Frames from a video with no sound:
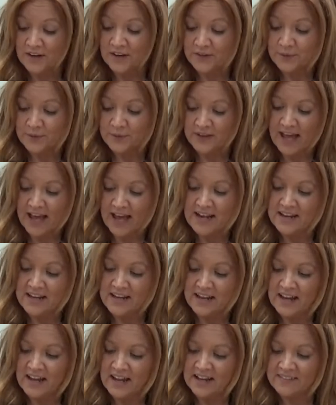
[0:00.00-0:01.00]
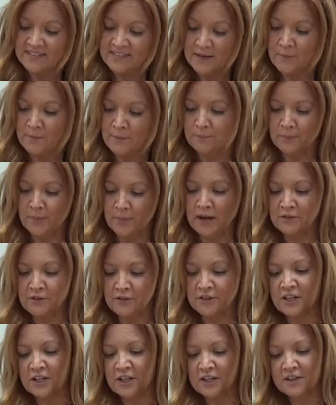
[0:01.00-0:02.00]
So again, it's
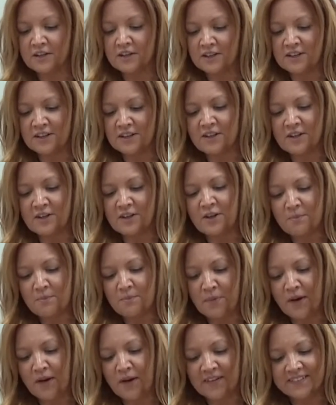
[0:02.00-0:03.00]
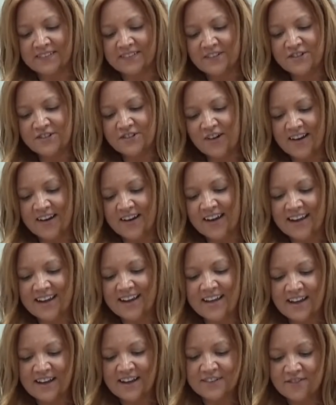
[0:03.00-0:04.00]
about the person
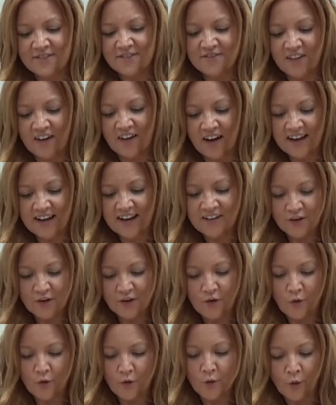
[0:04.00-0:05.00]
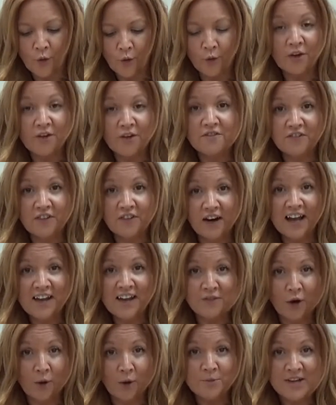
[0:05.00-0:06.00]
trying to find all
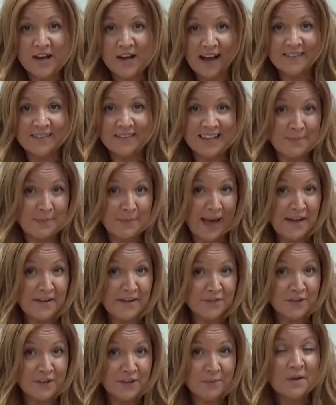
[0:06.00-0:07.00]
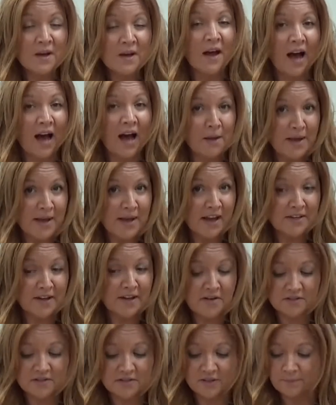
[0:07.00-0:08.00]
5 objects. Keep a count of them and make a
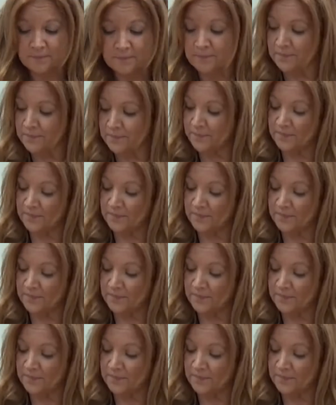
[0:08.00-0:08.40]
note of them.